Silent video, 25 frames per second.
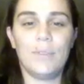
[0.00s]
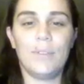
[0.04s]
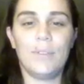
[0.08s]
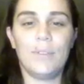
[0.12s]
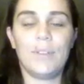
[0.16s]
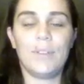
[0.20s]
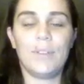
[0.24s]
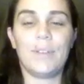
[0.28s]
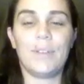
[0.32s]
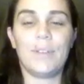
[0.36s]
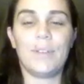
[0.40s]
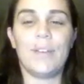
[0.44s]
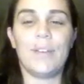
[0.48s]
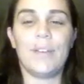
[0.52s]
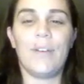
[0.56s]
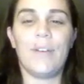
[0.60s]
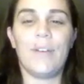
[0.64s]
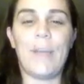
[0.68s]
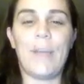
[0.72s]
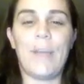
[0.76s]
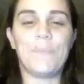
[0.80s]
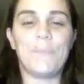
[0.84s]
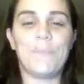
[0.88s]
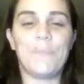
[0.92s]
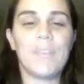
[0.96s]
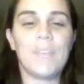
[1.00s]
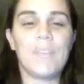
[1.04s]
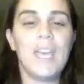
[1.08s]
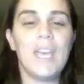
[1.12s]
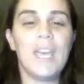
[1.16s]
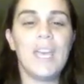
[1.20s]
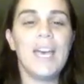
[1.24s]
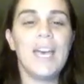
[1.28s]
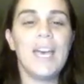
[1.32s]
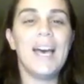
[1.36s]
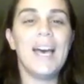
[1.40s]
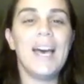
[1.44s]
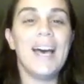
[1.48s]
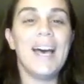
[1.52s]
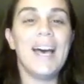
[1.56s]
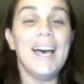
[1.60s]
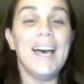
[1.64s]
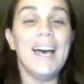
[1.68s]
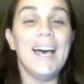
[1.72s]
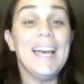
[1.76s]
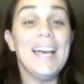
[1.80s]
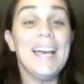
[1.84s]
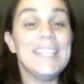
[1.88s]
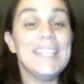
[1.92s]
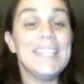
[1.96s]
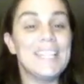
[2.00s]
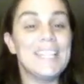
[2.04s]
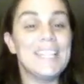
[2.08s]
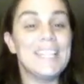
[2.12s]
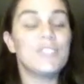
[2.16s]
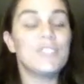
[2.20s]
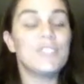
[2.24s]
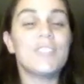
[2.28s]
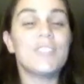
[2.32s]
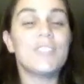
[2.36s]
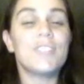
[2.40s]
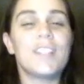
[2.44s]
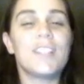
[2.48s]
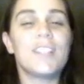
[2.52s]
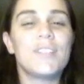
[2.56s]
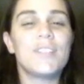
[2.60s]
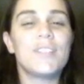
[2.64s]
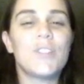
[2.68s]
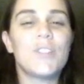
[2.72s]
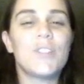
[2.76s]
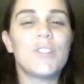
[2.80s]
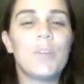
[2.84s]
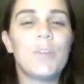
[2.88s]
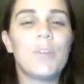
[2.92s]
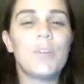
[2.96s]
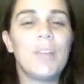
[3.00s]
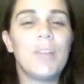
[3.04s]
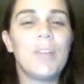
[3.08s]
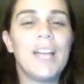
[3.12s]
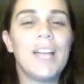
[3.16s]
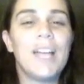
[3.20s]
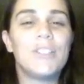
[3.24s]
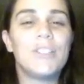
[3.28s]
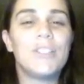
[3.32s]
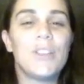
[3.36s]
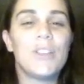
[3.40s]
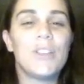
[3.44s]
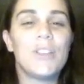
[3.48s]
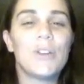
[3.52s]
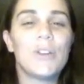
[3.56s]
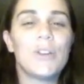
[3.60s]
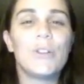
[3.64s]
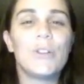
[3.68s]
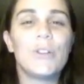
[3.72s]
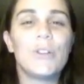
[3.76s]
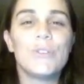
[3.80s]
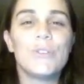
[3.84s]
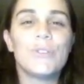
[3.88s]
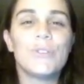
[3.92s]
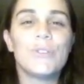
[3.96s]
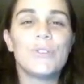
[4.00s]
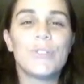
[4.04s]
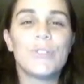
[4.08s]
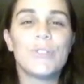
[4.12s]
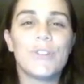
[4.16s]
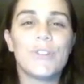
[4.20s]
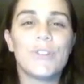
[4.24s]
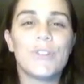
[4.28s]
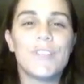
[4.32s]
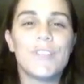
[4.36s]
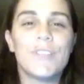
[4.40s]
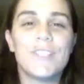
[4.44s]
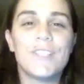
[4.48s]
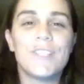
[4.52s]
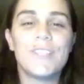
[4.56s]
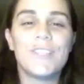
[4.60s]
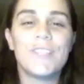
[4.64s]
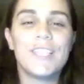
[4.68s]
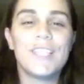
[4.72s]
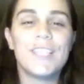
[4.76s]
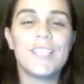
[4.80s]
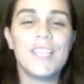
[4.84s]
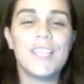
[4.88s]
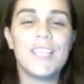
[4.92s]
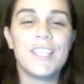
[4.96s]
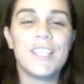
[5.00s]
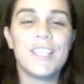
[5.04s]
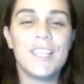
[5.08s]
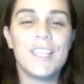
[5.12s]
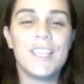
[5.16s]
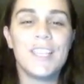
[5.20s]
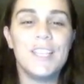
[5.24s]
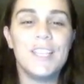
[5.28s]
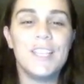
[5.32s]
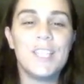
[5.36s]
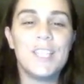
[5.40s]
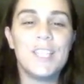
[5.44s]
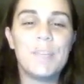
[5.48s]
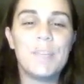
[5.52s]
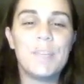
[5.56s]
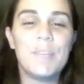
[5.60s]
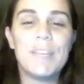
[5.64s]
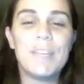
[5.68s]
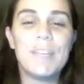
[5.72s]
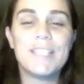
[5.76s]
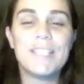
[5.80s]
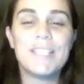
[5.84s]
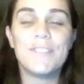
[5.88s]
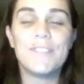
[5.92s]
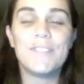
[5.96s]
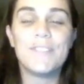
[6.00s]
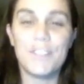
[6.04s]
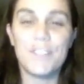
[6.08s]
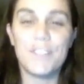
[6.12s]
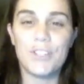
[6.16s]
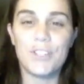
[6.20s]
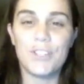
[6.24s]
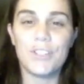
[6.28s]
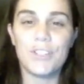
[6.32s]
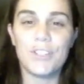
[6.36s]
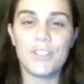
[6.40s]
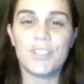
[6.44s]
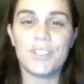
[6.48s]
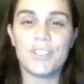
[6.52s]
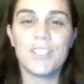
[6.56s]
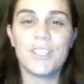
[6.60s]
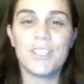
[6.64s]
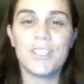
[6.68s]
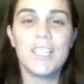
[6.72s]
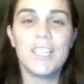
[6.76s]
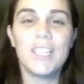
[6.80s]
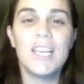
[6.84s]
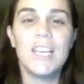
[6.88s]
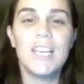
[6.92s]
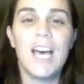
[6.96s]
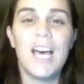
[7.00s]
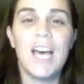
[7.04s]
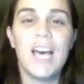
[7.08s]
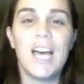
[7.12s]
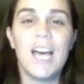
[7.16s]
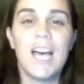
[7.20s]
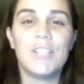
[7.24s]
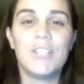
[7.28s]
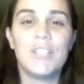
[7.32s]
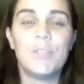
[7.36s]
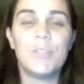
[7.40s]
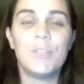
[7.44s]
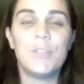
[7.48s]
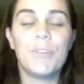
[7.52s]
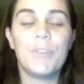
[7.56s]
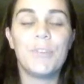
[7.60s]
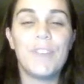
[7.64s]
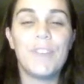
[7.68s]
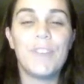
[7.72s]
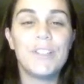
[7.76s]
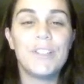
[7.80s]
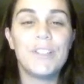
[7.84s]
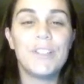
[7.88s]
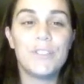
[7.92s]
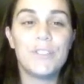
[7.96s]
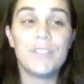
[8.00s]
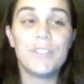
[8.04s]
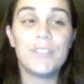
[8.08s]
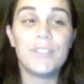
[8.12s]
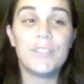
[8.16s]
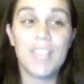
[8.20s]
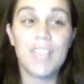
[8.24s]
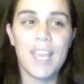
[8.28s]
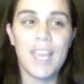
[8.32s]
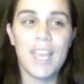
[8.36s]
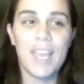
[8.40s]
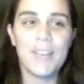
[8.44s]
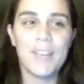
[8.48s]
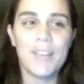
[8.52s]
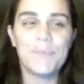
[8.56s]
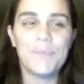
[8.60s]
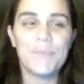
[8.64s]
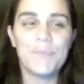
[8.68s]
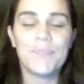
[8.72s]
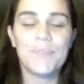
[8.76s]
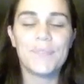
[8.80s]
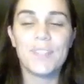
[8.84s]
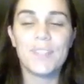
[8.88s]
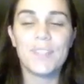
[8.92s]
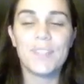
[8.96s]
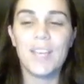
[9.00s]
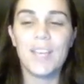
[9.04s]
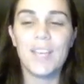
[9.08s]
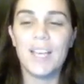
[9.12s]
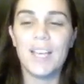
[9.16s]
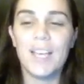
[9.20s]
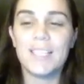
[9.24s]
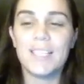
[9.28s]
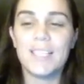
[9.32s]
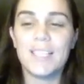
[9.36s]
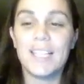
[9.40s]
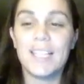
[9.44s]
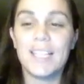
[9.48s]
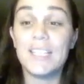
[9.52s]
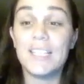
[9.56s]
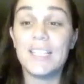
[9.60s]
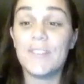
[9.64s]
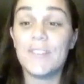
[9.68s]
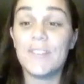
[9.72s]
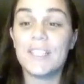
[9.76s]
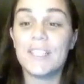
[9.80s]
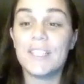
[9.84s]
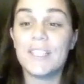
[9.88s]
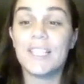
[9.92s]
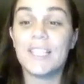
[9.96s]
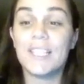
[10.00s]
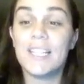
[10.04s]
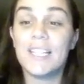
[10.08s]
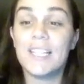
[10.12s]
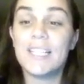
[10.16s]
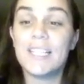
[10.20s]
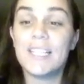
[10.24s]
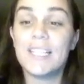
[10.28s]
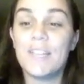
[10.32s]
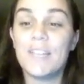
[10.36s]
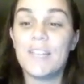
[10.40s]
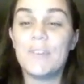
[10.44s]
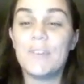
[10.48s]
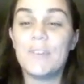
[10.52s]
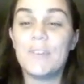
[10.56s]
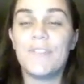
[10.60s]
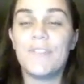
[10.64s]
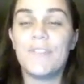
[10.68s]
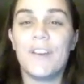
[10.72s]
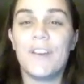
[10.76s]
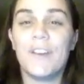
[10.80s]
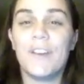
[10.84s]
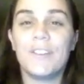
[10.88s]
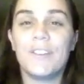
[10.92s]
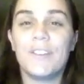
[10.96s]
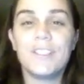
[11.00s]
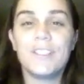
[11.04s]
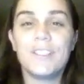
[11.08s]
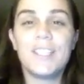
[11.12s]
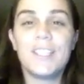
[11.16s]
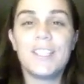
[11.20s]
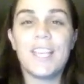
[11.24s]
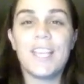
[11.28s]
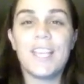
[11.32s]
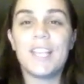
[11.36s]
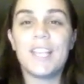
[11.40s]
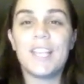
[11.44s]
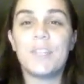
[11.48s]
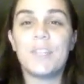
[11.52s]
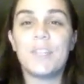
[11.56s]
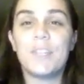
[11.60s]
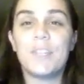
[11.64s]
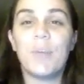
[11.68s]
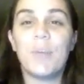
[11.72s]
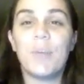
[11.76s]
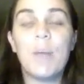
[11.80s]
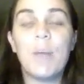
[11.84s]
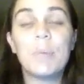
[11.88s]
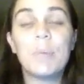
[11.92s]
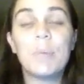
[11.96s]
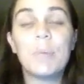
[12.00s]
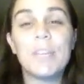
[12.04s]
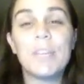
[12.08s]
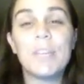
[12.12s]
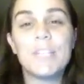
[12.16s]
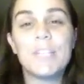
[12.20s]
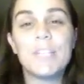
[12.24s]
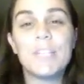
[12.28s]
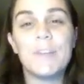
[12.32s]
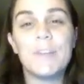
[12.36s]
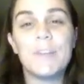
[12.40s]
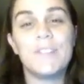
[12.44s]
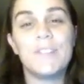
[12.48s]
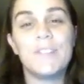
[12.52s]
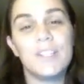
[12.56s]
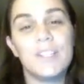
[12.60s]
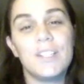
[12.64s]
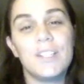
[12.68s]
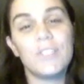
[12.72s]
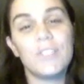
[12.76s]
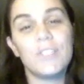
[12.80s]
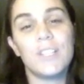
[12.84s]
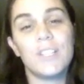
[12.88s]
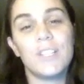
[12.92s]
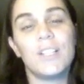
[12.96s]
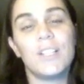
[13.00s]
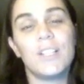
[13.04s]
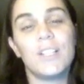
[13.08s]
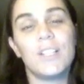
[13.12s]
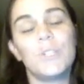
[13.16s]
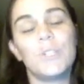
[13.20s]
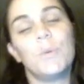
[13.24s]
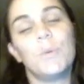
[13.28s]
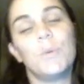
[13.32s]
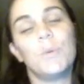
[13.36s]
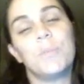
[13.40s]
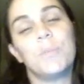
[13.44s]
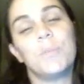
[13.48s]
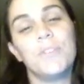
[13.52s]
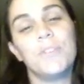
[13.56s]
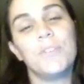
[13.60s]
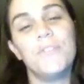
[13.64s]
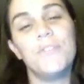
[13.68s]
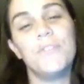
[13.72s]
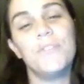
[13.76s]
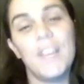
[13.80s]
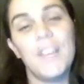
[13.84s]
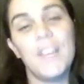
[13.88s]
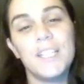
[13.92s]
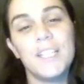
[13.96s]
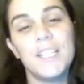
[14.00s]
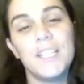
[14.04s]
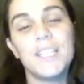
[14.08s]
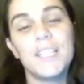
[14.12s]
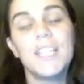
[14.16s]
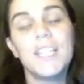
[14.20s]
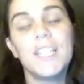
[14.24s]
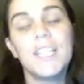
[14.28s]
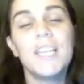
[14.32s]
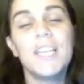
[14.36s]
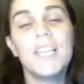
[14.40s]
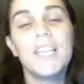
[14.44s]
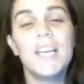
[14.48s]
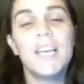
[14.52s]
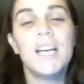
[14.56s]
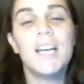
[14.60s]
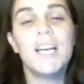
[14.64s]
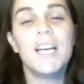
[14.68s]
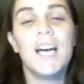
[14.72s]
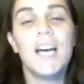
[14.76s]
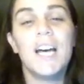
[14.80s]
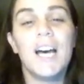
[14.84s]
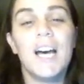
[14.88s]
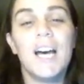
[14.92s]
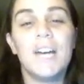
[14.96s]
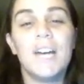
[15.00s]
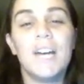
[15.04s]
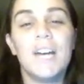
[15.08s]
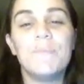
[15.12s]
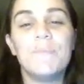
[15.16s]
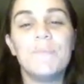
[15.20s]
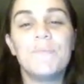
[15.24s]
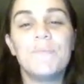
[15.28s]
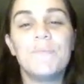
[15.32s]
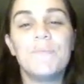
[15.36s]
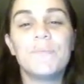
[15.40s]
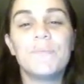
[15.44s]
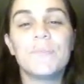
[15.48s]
There we go. Okay. Dental sealants are applied to the occlusal surface of the teeth in the pits and fissures to prevent tooth decay. Scientific studies have been found that the proper placement of dental sealants will prevent um,